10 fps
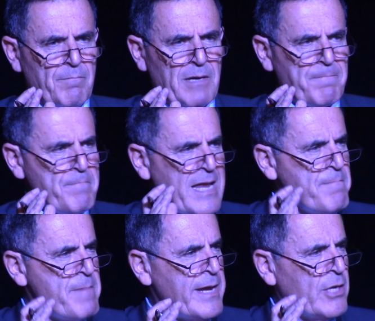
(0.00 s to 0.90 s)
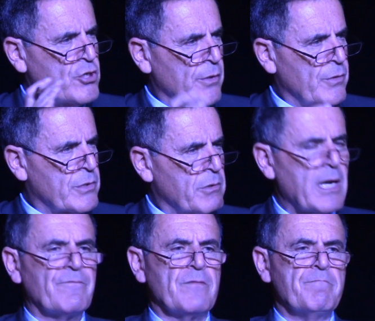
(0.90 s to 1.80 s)
But many, many Jews who
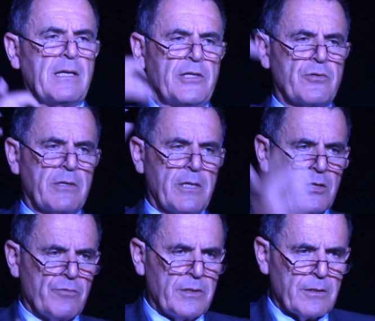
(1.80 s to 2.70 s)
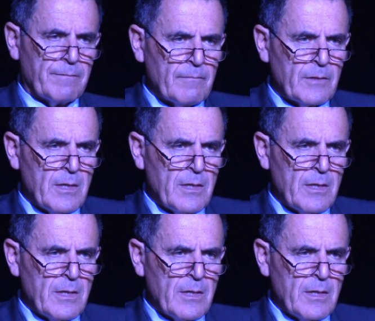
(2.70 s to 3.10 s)
come from Middle Eastern countries